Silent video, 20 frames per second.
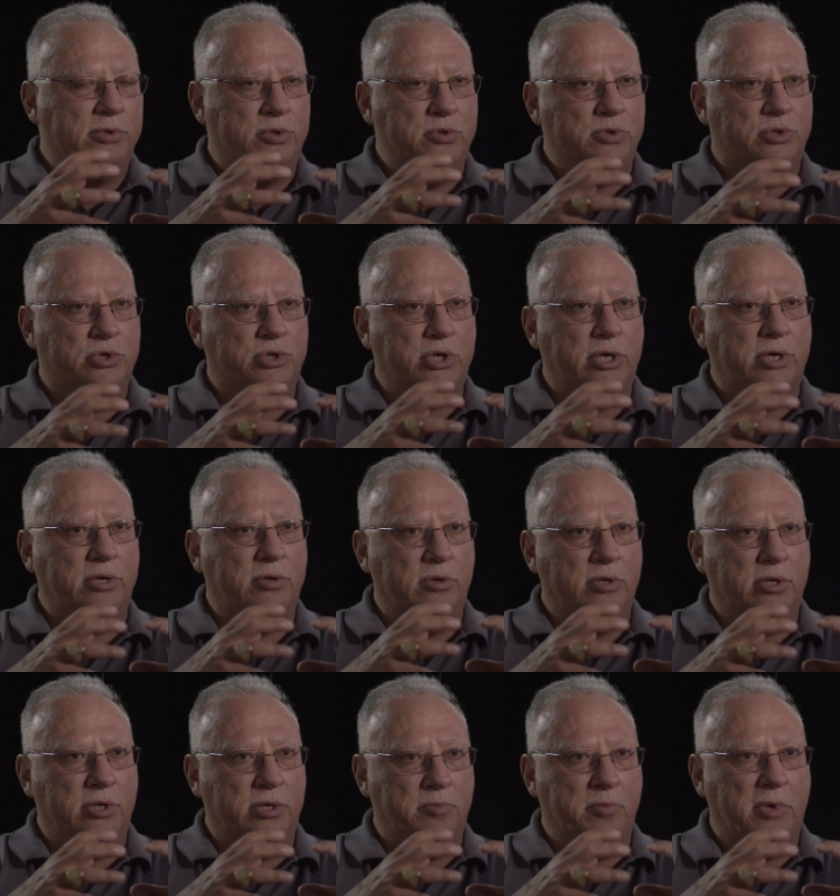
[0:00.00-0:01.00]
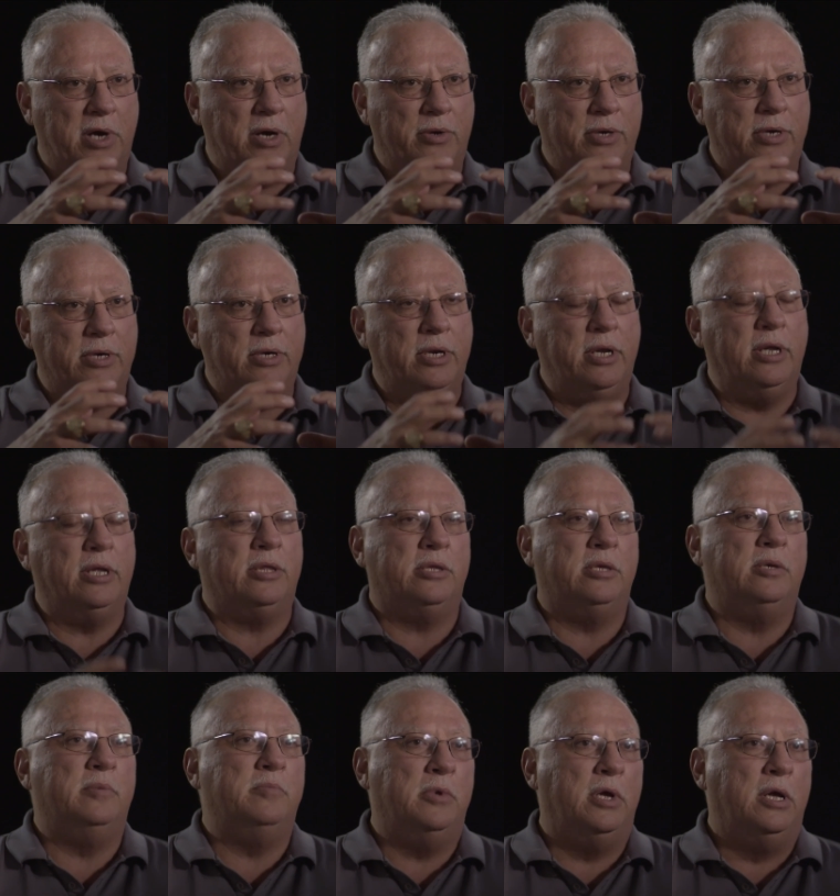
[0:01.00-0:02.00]
to signal them out and get
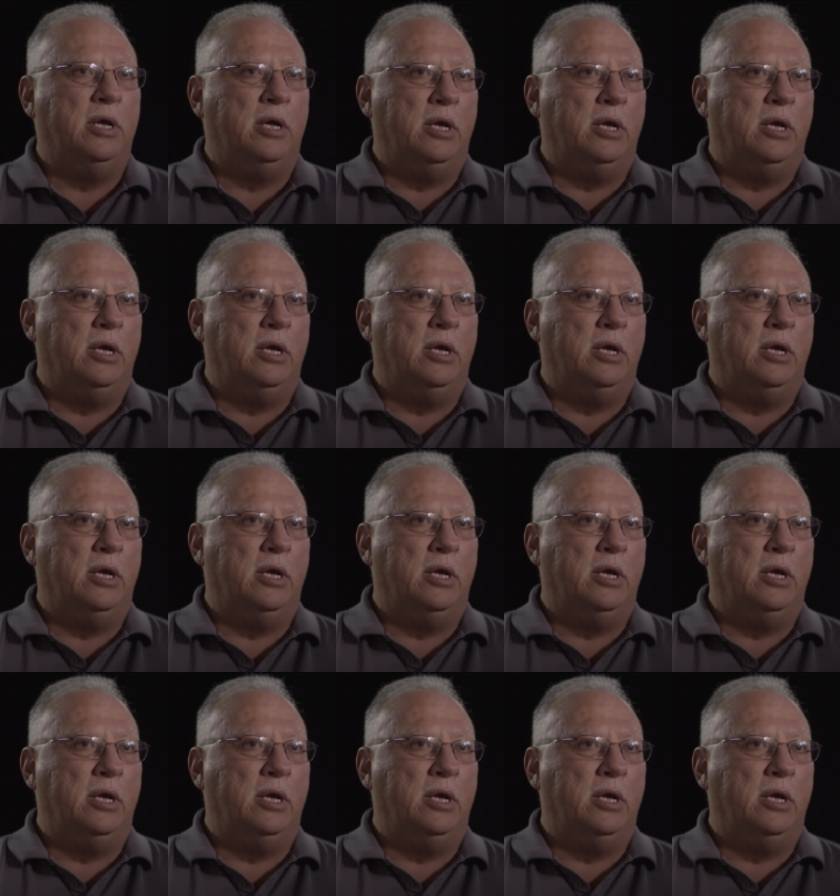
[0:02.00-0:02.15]
them